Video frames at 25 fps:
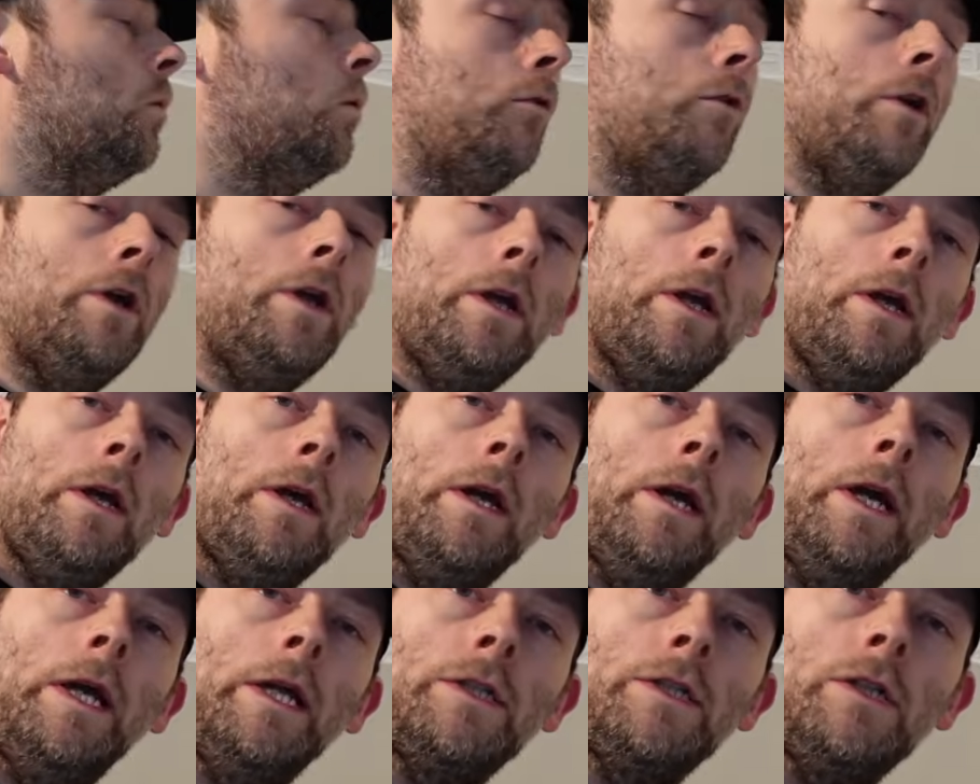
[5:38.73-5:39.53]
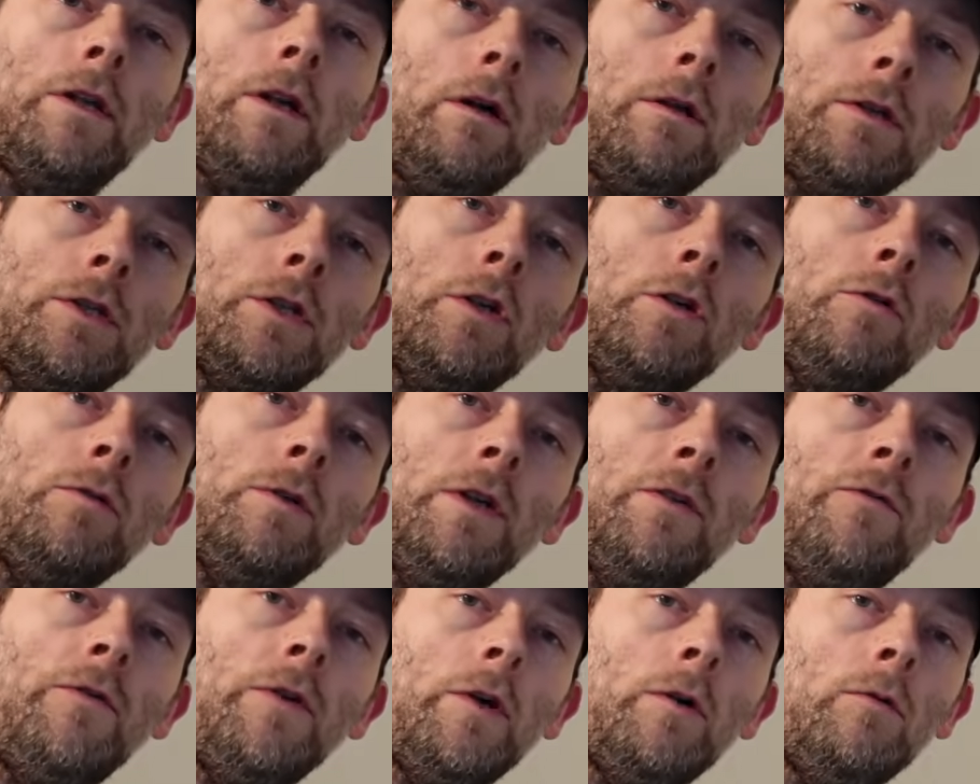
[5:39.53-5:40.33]
worry, it's not too
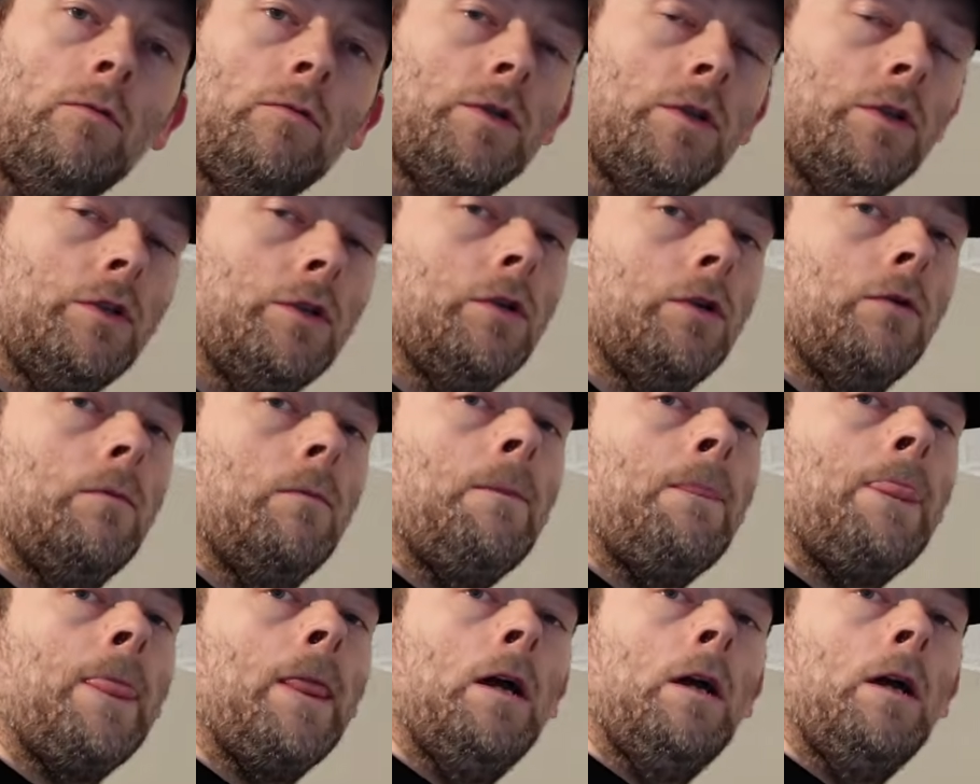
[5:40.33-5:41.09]
difficult to do.